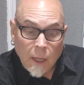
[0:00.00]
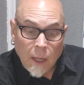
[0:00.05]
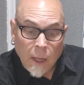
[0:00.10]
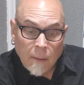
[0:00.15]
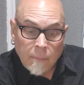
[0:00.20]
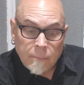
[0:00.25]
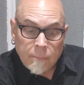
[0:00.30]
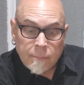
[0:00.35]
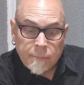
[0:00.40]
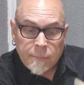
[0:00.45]

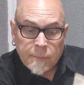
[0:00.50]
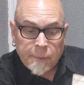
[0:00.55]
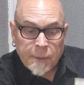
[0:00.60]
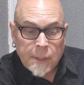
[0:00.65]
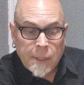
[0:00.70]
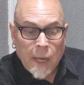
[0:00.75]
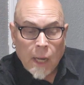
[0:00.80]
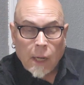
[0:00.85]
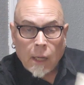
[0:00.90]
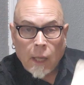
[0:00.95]

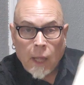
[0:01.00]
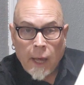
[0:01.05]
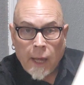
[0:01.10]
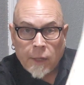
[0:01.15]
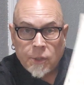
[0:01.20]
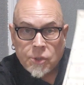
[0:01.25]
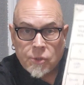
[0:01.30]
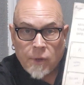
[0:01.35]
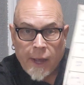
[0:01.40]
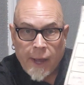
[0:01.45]
But not a
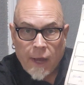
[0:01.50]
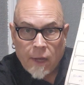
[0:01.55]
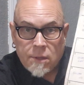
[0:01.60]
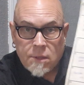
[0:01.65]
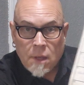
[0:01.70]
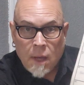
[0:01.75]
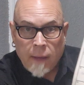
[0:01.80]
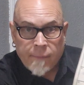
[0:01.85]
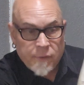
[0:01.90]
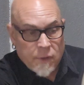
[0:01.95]
lot of
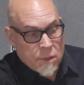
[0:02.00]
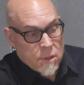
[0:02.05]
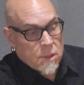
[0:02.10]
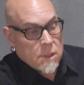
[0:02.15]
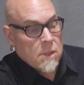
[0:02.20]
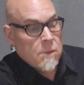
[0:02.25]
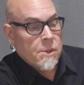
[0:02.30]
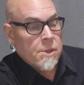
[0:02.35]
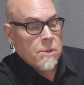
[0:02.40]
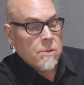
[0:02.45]
tracks,
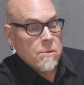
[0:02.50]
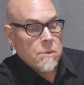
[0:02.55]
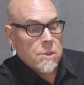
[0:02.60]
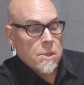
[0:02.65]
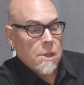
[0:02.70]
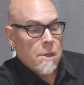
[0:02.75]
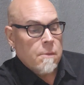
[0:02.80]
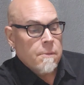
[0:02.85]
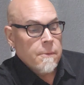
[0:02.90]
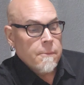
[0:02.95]
obviously. This
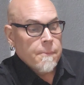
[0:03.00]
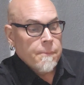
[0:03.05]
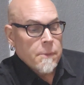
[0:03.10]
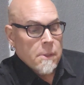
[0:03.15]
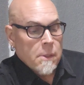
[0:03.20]
was the